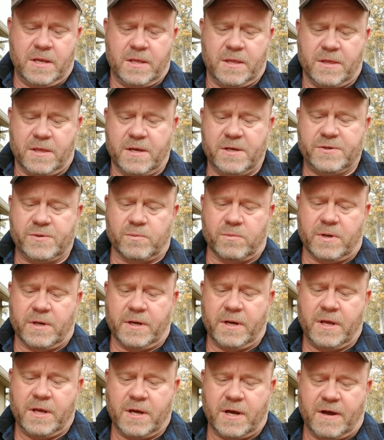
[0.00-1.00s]
This
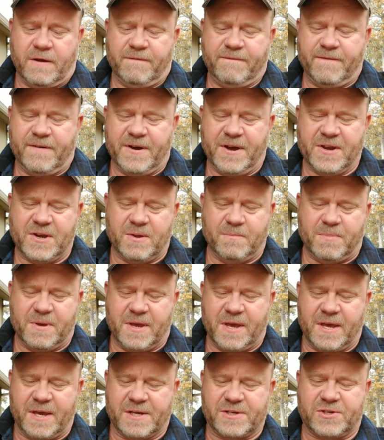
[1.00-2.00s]
one I find to
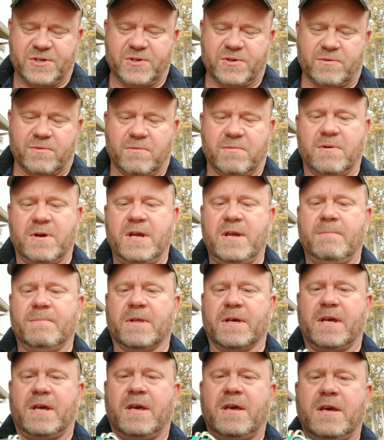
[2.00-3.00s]
be
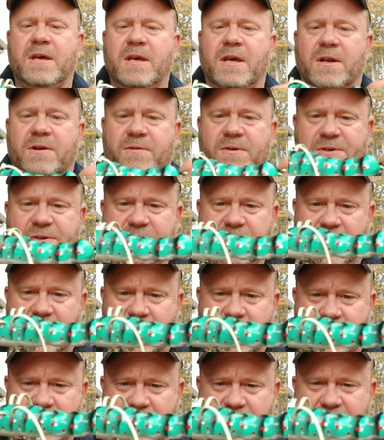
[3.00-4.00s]
extremely interesting.
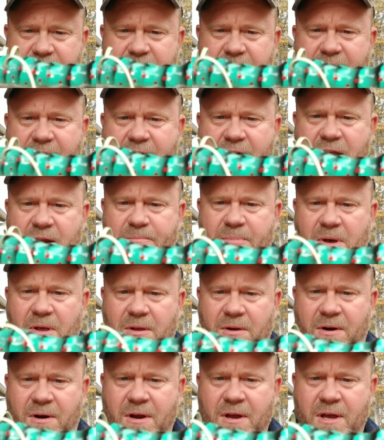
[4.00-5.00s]
Look at the
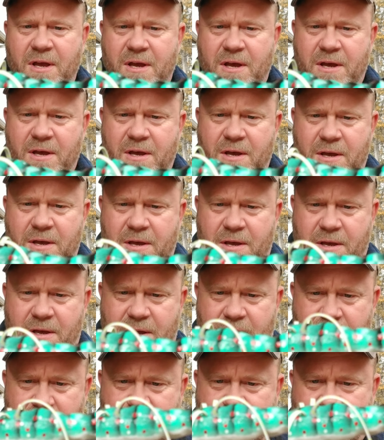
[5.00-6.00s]
caterpillar
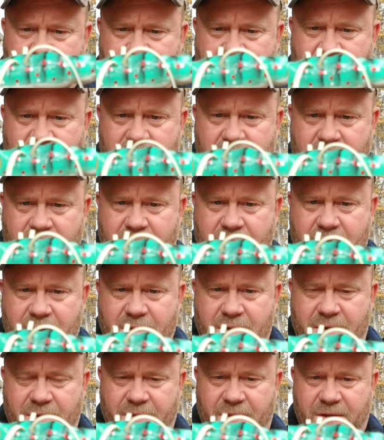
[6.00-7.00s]
idea
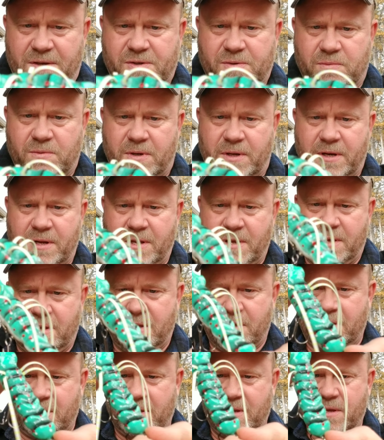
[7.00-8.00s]
on this one.
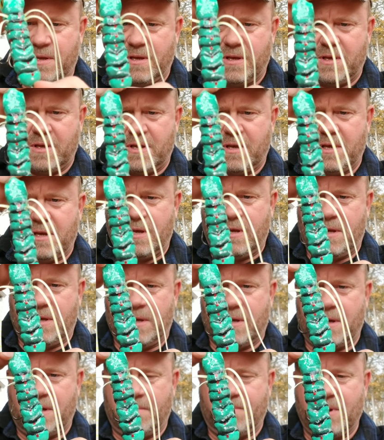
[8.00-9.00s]

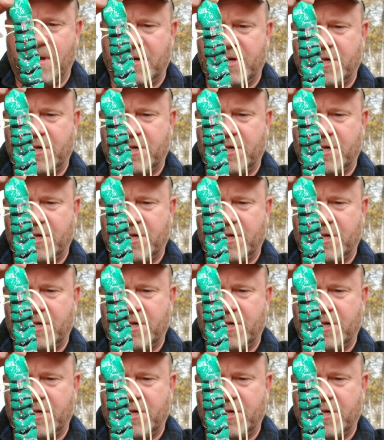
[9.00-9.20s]
I'm not